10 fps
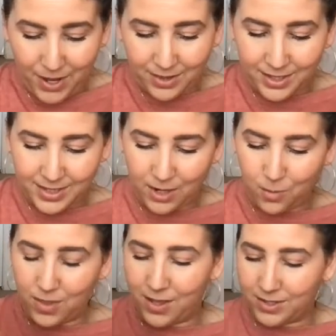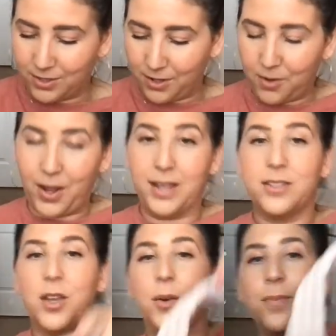But let's take one last look. Okay,
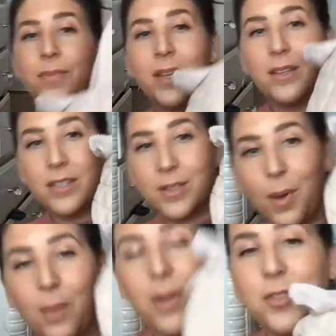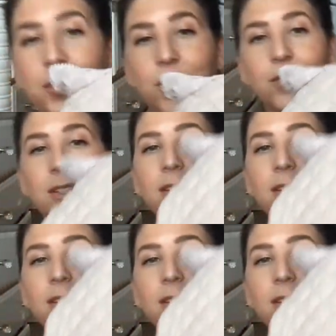so small Metro tote